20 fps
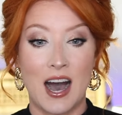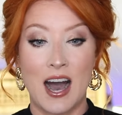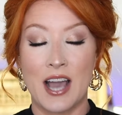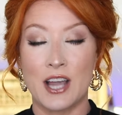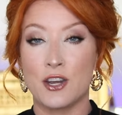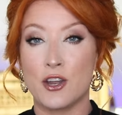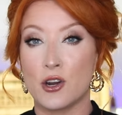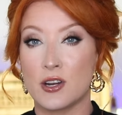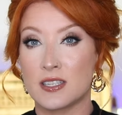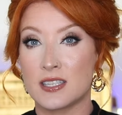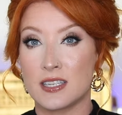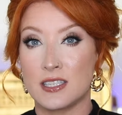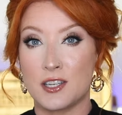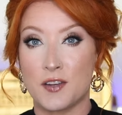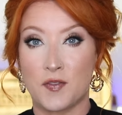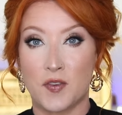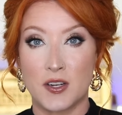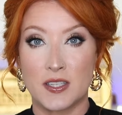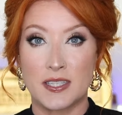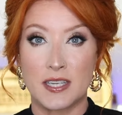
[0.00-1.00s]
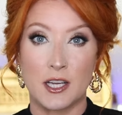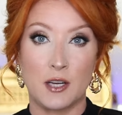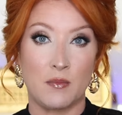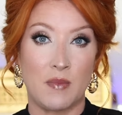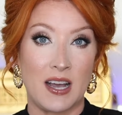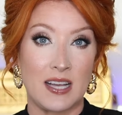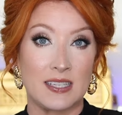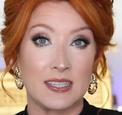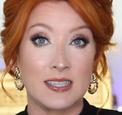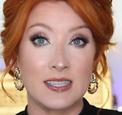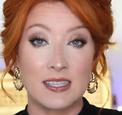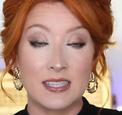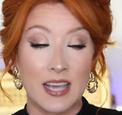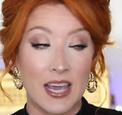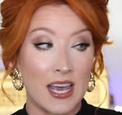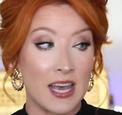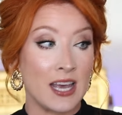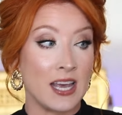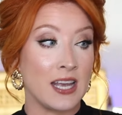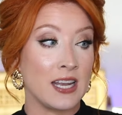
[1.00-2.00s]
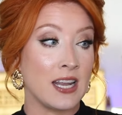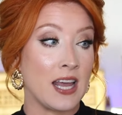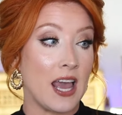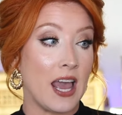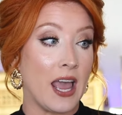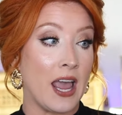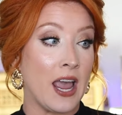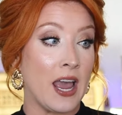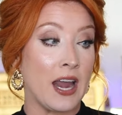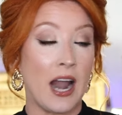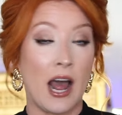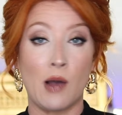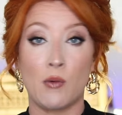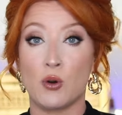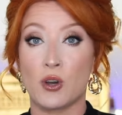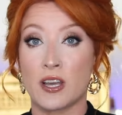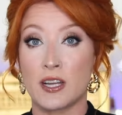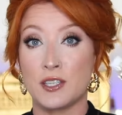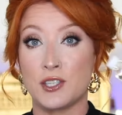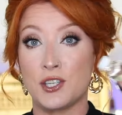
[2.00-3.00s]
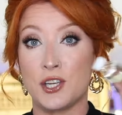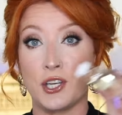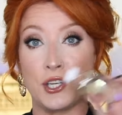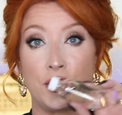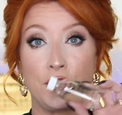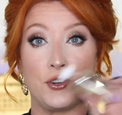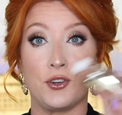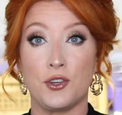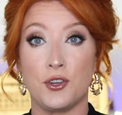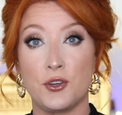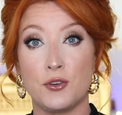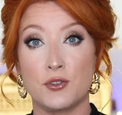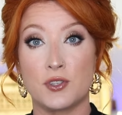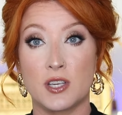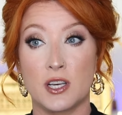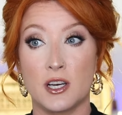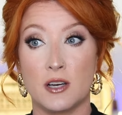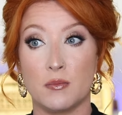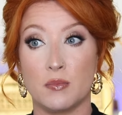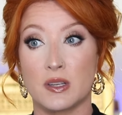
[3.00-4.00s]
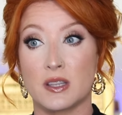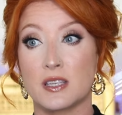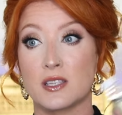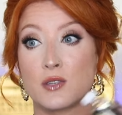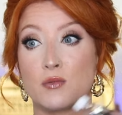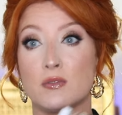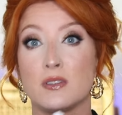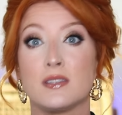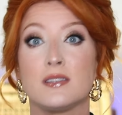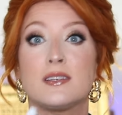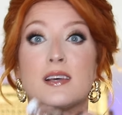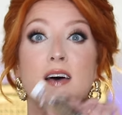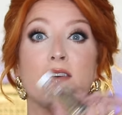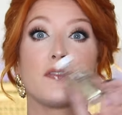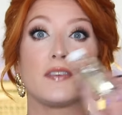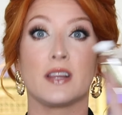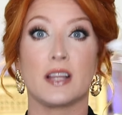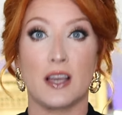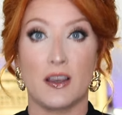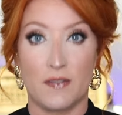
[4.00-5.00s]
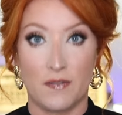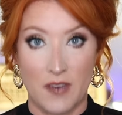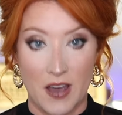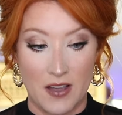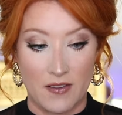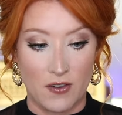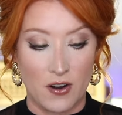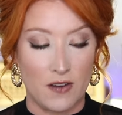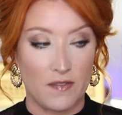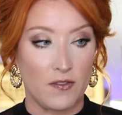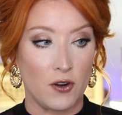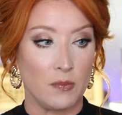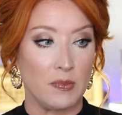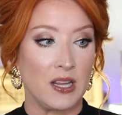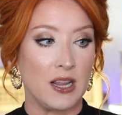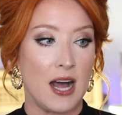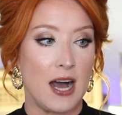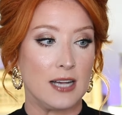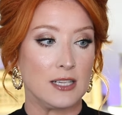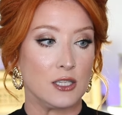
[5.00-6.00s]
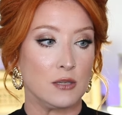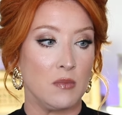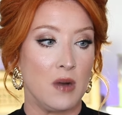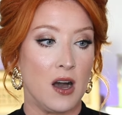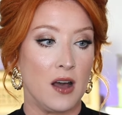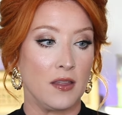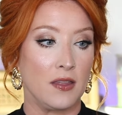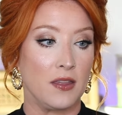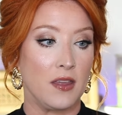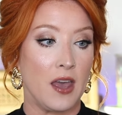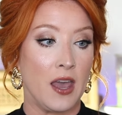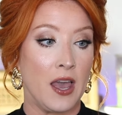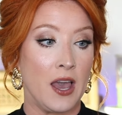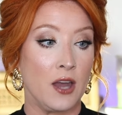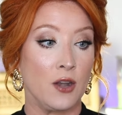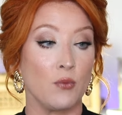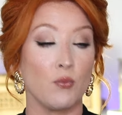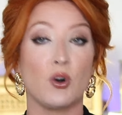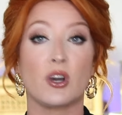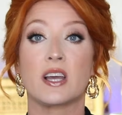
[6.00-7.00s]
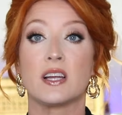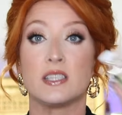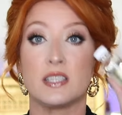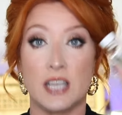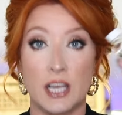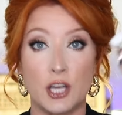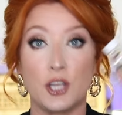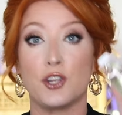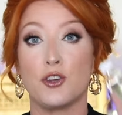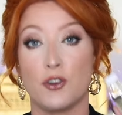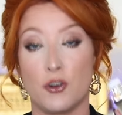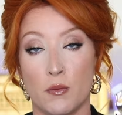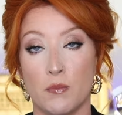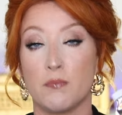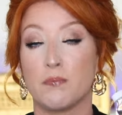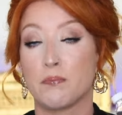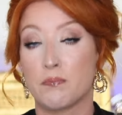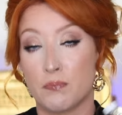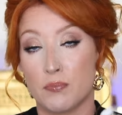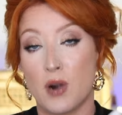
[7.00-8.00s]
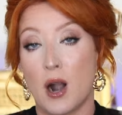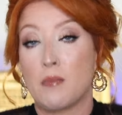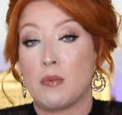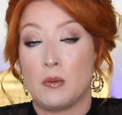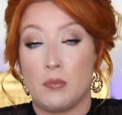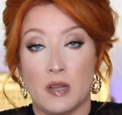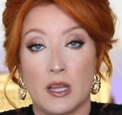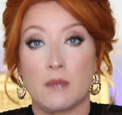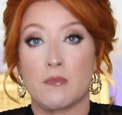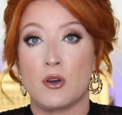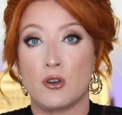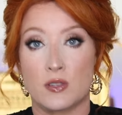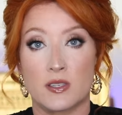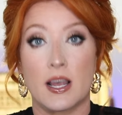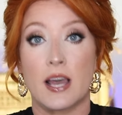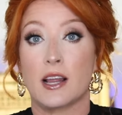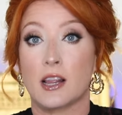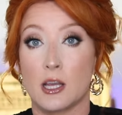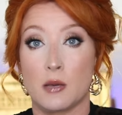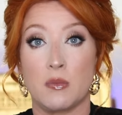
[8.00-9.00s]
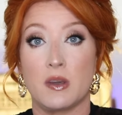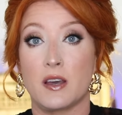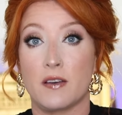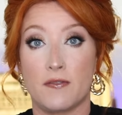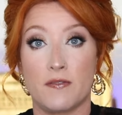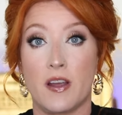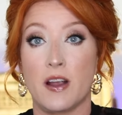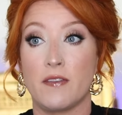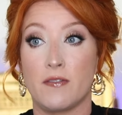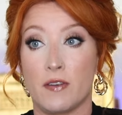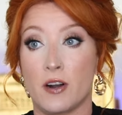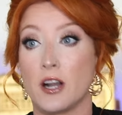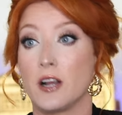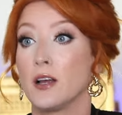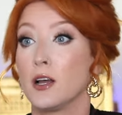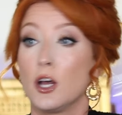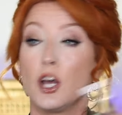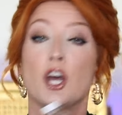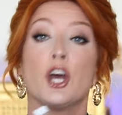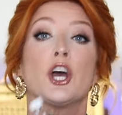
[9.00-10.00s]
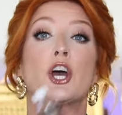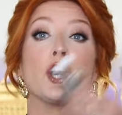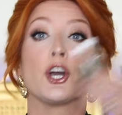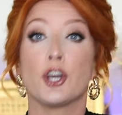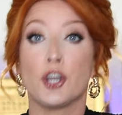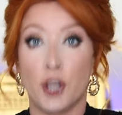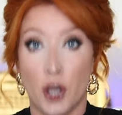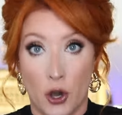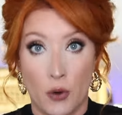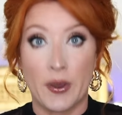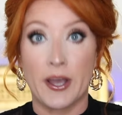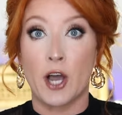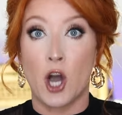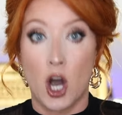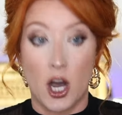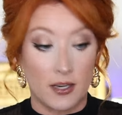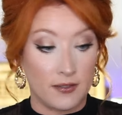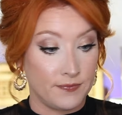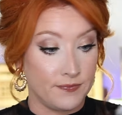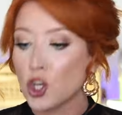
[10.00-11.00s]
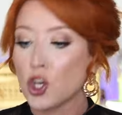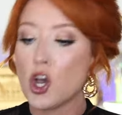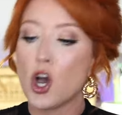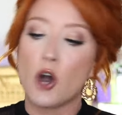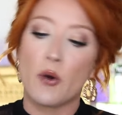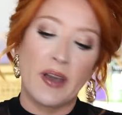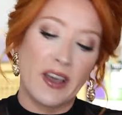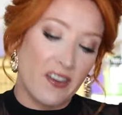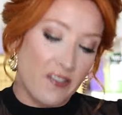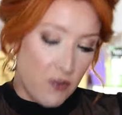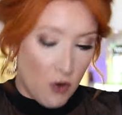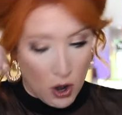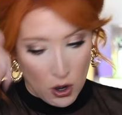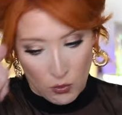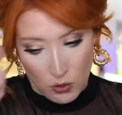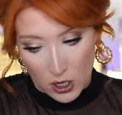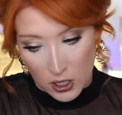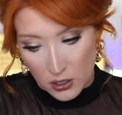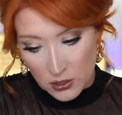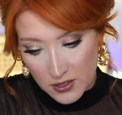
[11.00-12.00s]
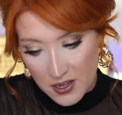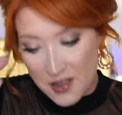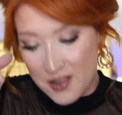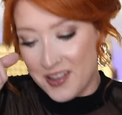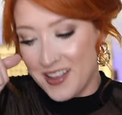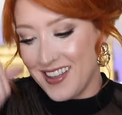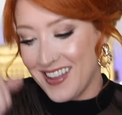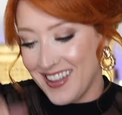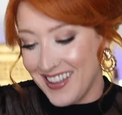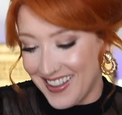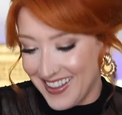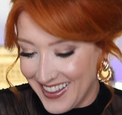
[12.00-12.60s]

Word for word: I notice a difference in my skin and I will continue to use it, but this was definitely a favorite for me last month and will continue to probably most likely be a favorite going forward.